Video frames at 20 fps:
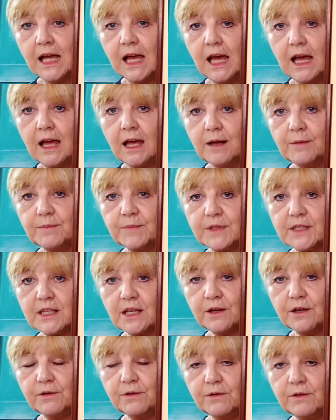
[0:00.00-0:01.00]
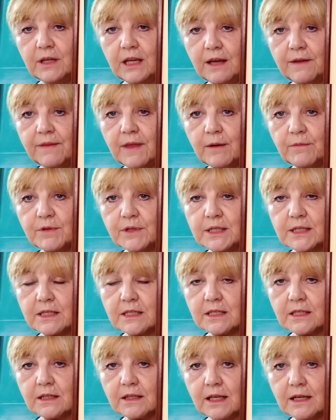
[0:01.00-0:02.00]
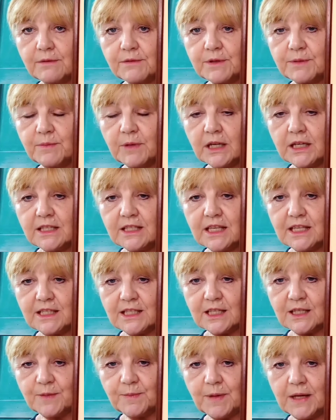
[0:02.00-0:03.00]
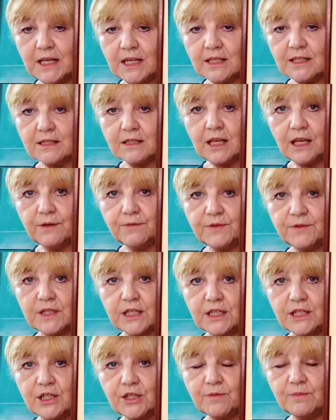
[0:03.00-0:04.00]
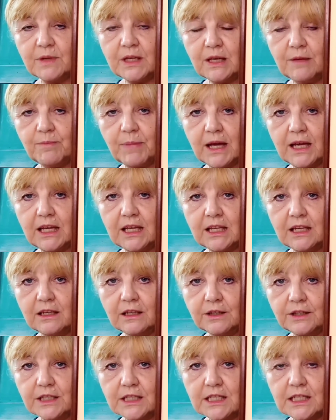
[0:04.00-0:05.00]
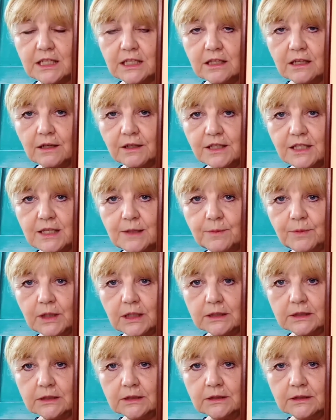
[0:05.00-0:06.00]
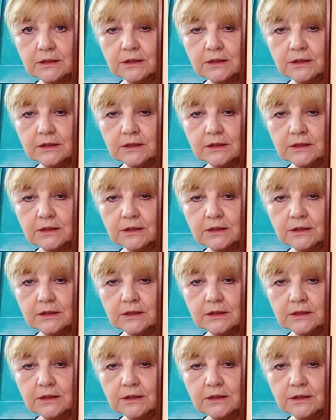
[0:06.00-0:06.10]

Um, so yeah, that was that was my sister's piece gifted to me back in 1991.